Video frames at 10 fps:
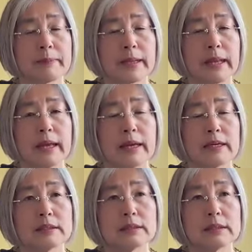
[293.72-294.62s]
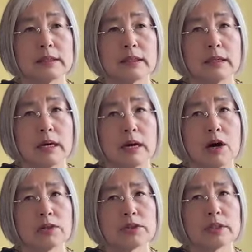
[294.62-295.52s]
And
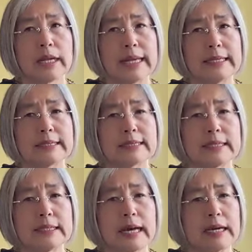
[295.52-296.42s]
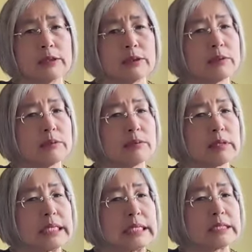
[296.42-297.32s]
Other ASD, I don't
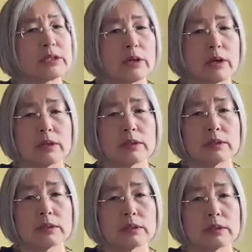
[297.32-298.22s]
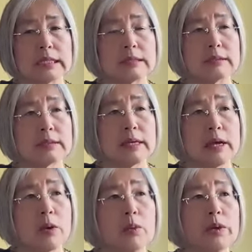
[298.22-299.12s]
think so. And
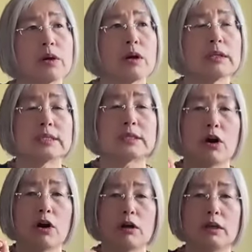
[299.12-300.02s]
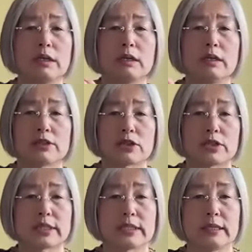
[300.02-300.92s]
we call it early
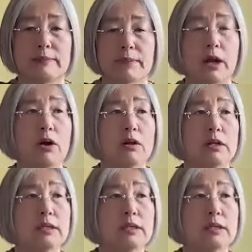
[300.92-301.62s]
literacy. Early